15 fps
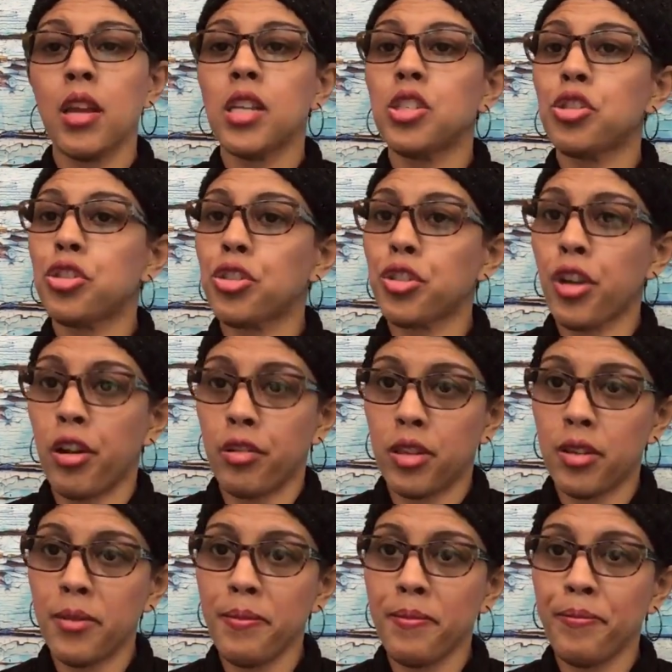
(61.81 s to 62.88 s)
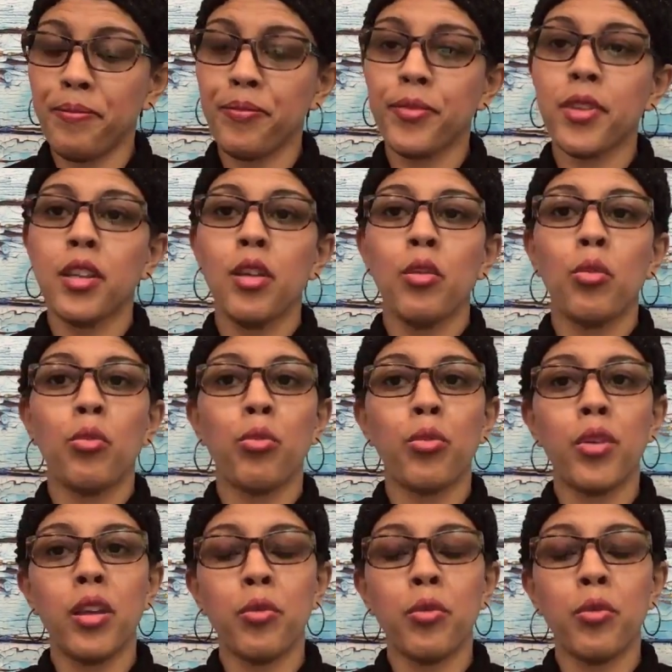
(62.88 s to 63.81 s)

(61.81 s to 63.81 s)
share them, re-